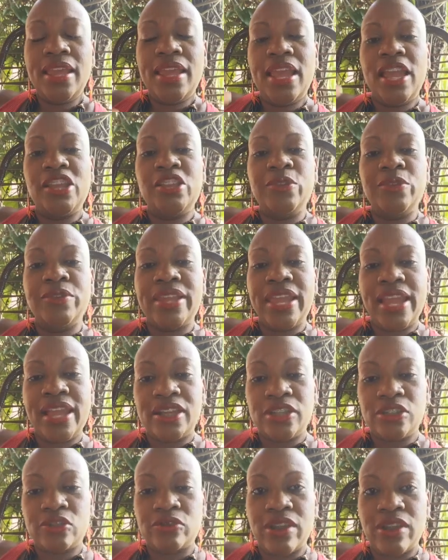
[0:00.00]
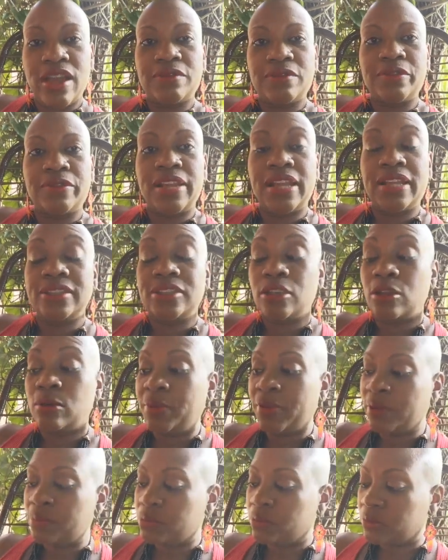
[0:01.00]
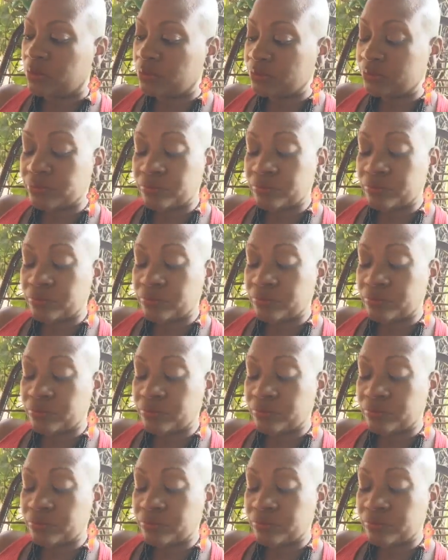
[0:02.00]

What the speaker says: And you can travel. And I tell people